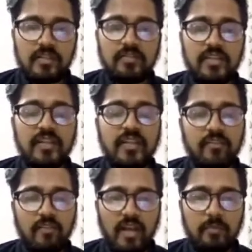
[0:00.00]
an
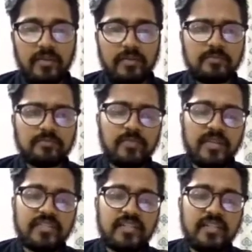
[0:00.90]
environment.
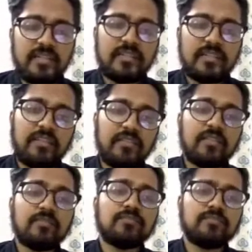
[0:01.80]
Basically, even
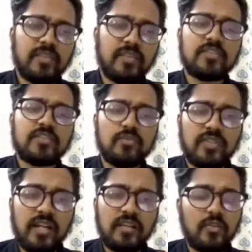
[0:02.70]
business do that.